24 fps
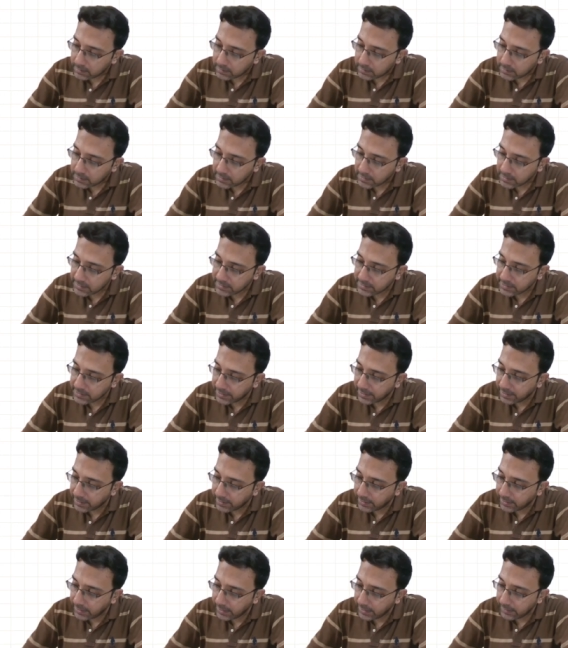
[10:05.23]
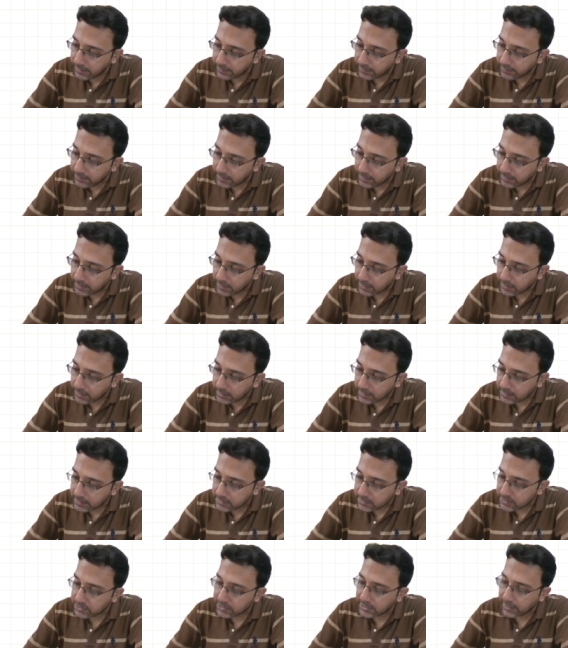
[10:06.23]
60 degree
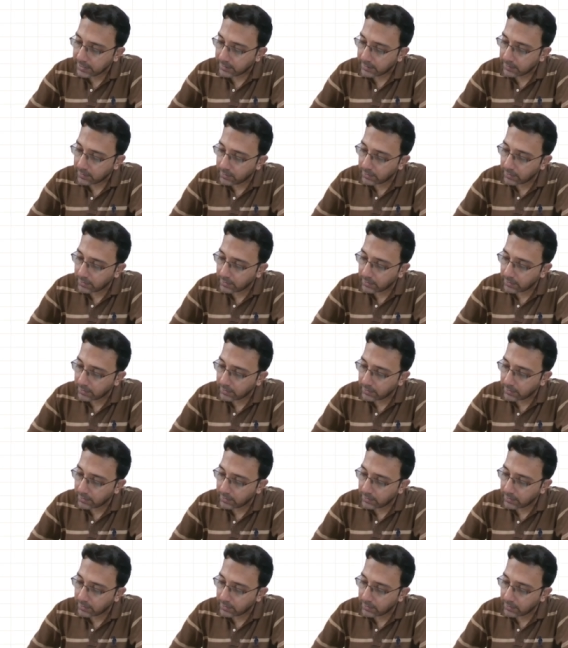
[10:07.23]
j.